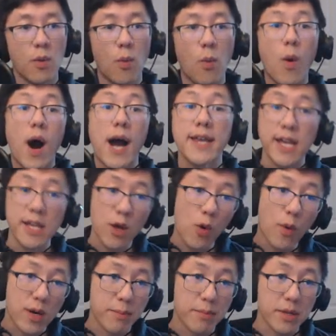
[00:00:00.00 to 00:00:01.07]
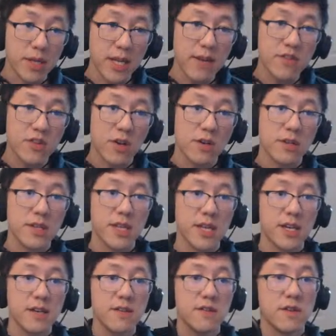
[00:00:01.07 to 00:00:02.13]
why they don't want to believe certain
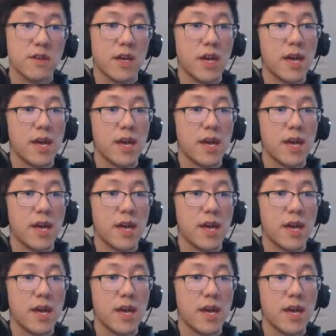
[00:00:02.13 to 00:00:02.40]
things,